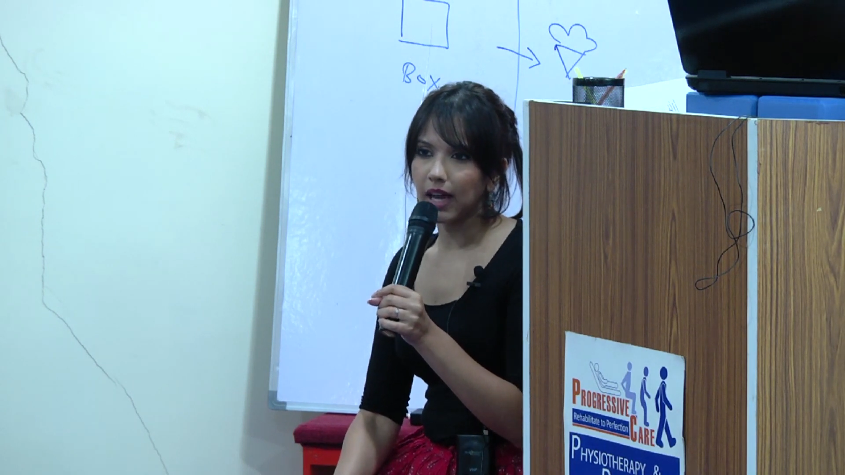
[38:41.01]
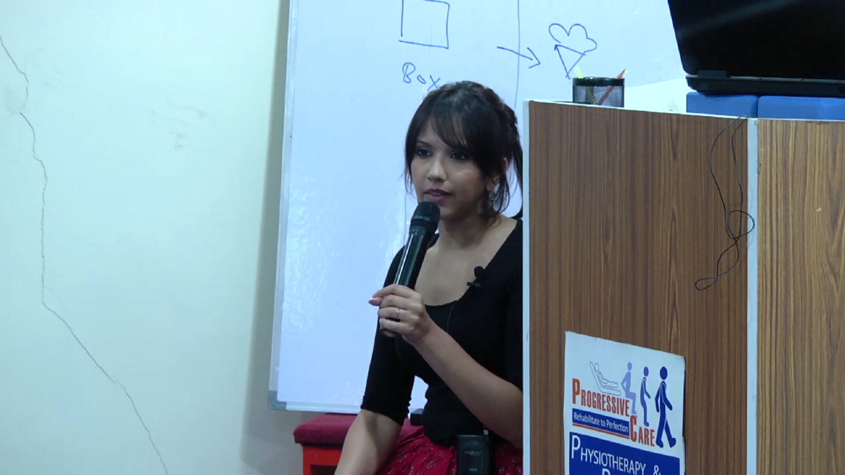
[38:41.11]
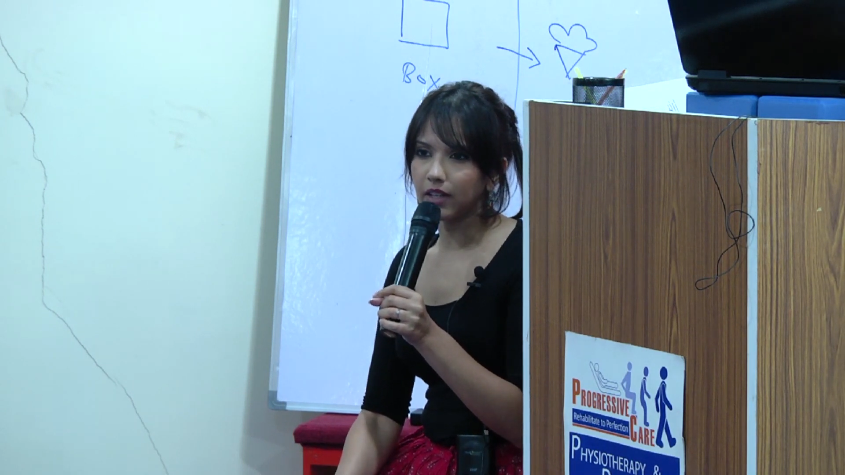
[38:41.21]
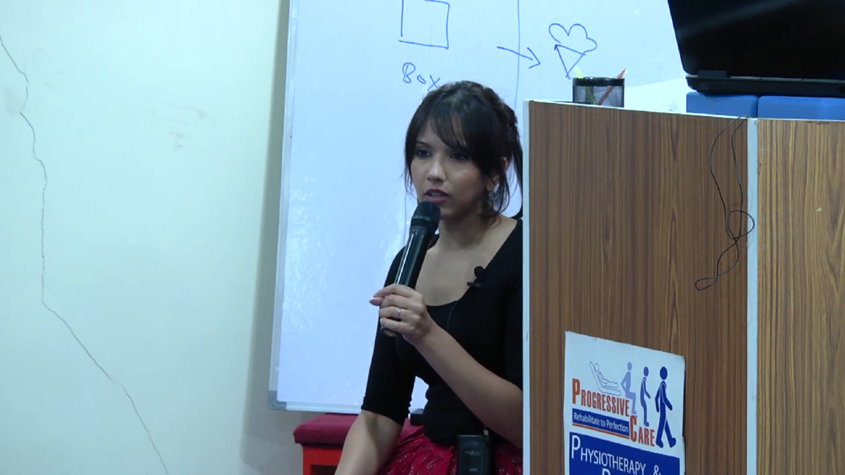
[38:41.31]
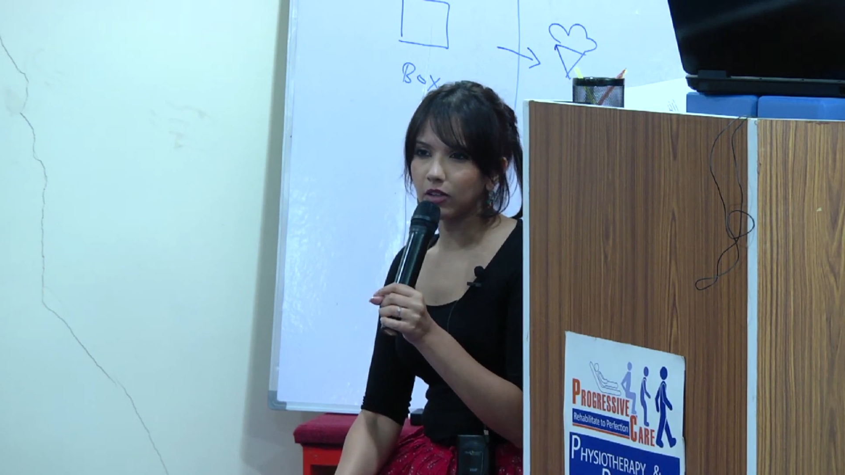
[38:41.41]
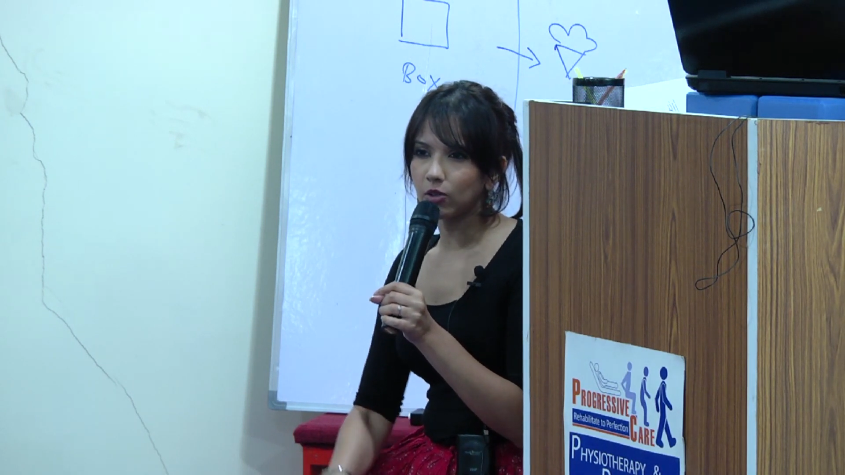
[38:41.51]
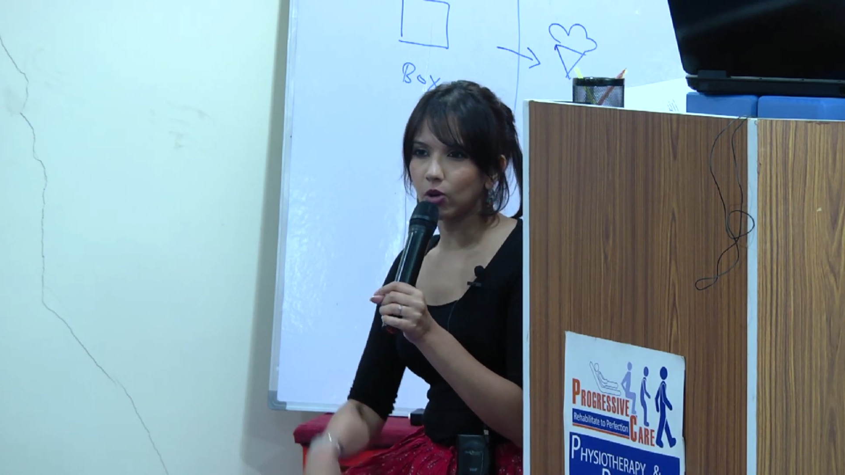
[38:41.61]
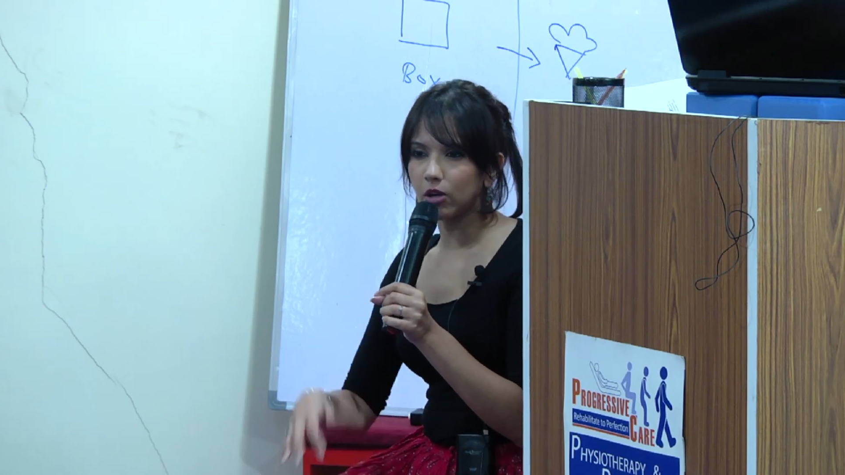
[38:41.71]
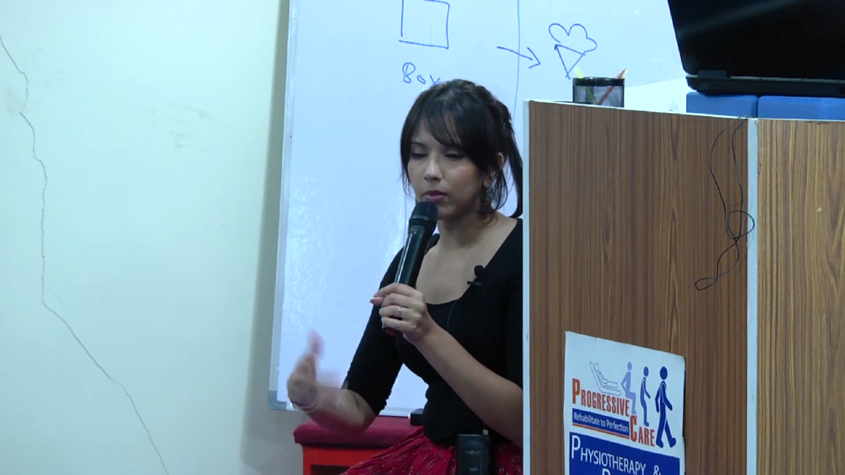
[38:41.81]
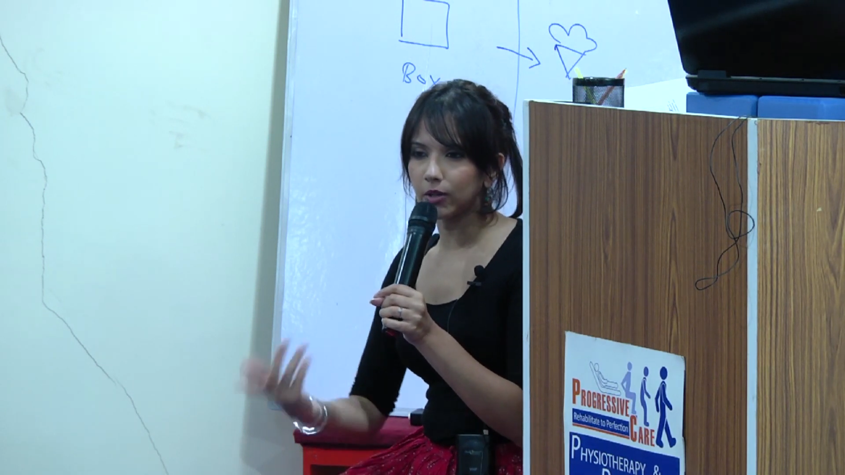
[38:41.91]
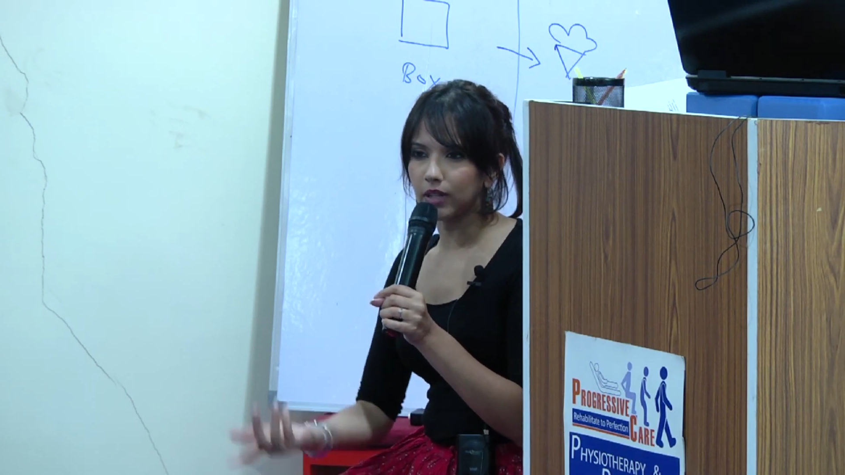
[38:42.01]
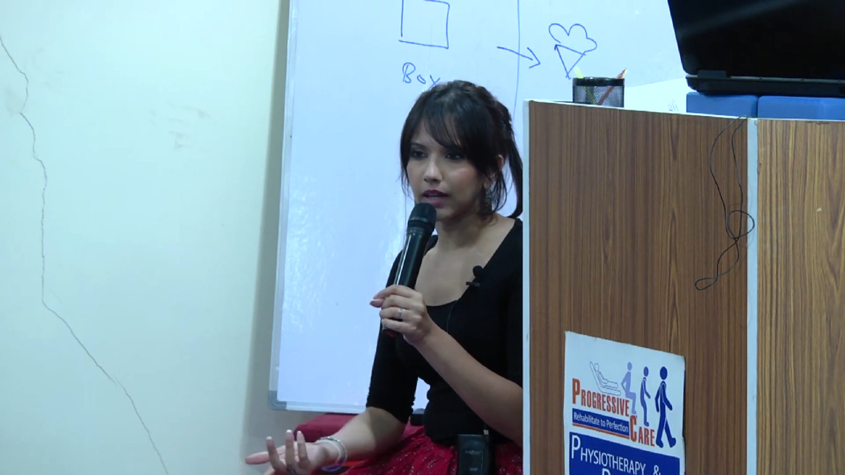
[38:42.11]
and then talk about